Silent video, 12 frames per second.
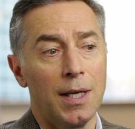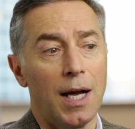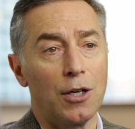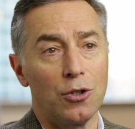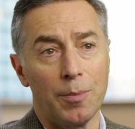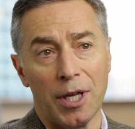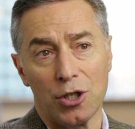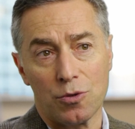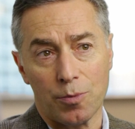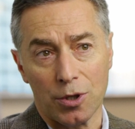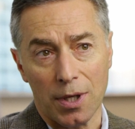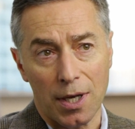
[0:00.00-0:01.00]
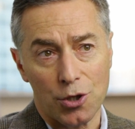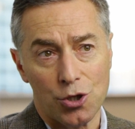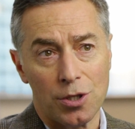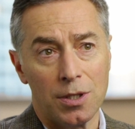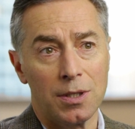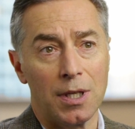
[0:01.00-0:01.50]
how do you manage
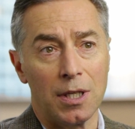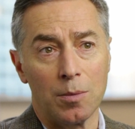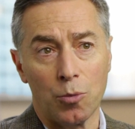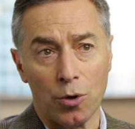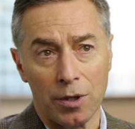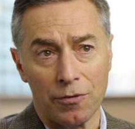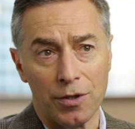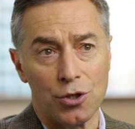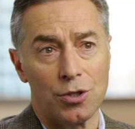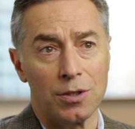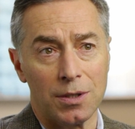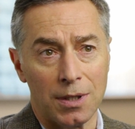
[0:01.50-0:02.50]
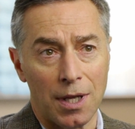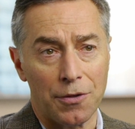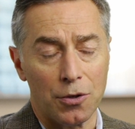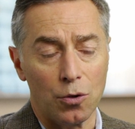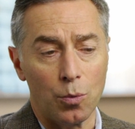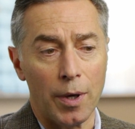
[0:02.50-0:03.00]
production in a more efficient and
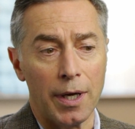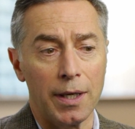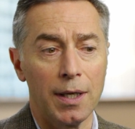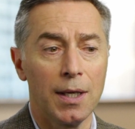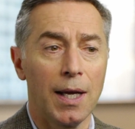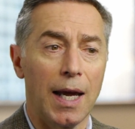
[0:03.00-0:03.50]
ethical way,